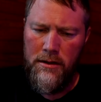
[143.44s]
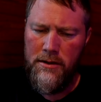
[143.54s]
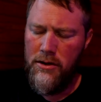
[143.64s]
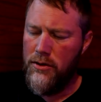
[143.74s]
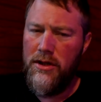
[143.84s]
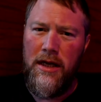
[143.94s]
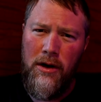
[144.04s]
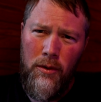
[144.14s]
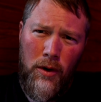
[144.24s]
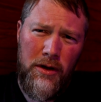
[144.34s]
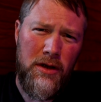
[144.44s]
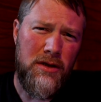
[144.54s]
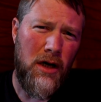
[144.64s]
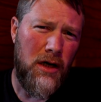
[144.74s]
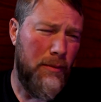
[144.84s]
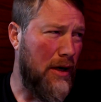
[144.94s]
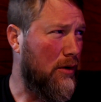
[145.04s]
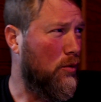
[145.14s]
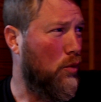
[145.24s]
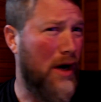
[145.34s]
So today I wanted to talk
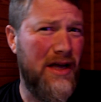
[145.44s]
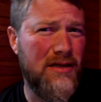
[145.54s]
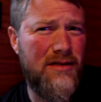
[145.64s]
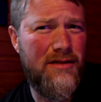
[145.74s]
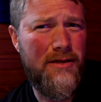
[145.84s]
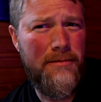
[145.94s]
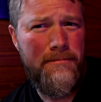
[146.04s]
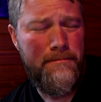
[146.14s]
about rest.